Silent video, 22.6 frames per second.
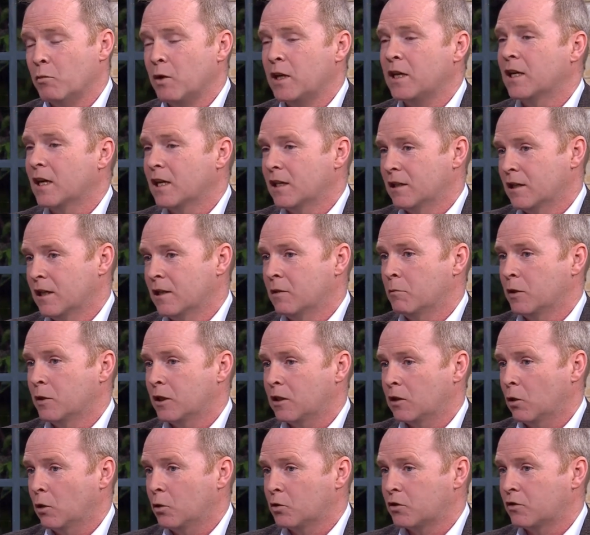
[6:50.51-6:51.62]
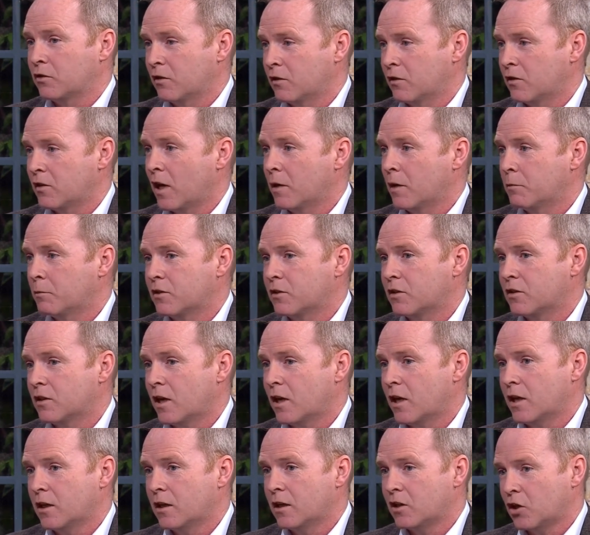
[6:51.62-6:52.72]
we can get a little bit closer to the type of
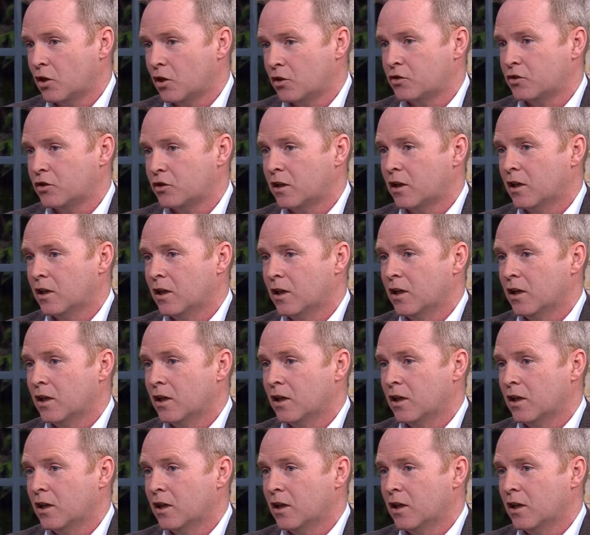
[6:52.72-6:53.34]
society and country